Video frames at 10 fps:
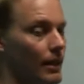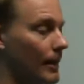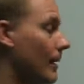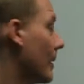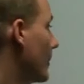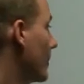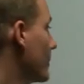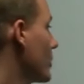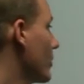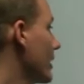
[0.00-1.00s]
Um,
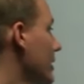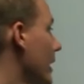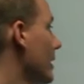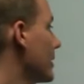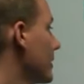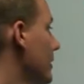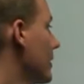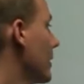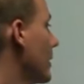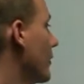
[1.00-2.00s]
so in this case,
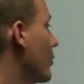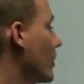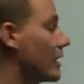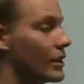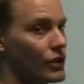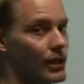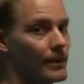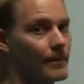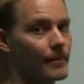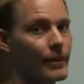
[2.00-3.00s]
the fourth
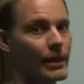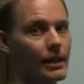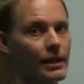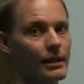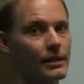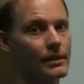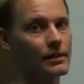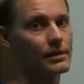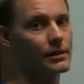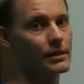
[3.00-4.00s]
digit
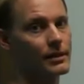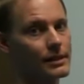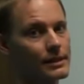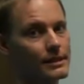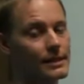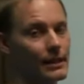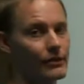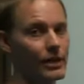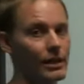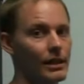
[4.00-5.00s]
is
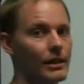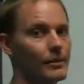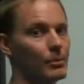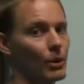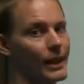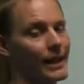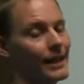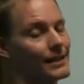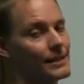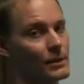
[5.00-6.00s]
safety,
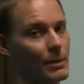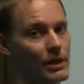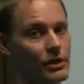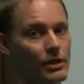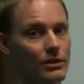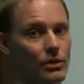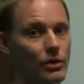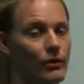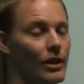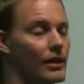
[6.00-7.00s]
braking, and suspension.
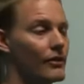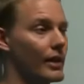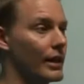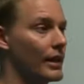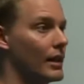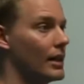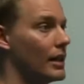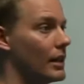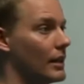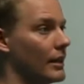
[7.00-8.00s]
So if you have a
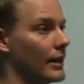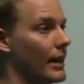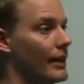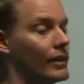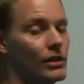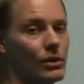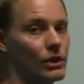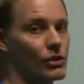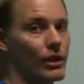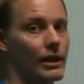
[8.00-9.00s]
like a heavy
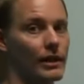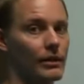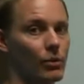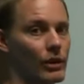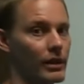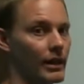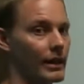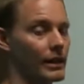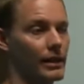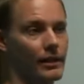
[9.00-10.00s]
duty truck with
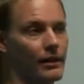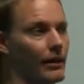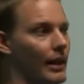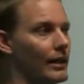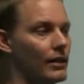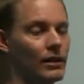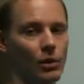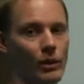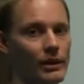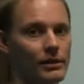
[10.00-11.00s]
like eight
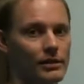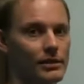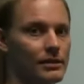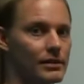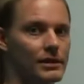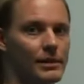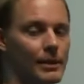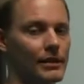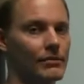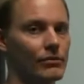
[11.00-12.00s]
lug wheels and
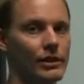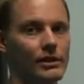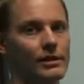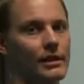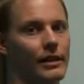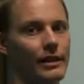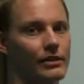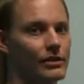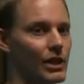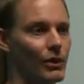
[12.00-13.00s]
something real
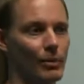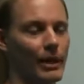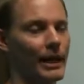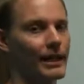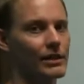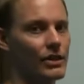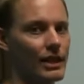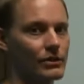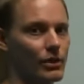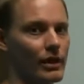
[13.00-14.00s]
serious, towing
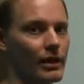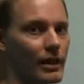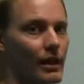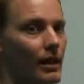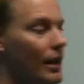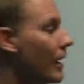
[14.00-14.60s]
package, that sort of thing,